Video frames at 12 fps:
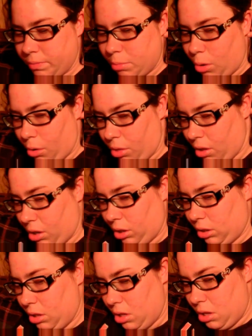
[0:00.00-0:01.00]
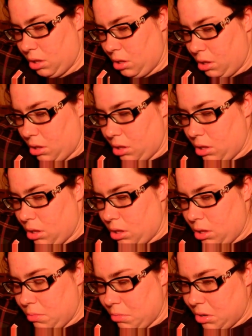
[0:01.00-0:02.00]
Poor thing.
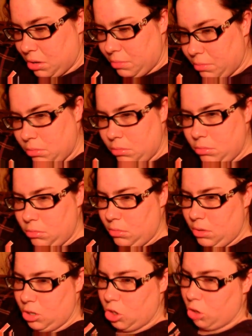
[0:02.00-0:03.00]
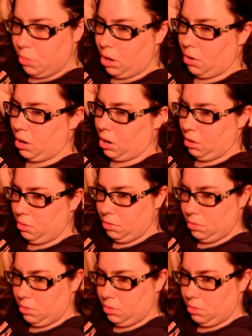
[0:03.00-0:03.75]
But she'll be alright.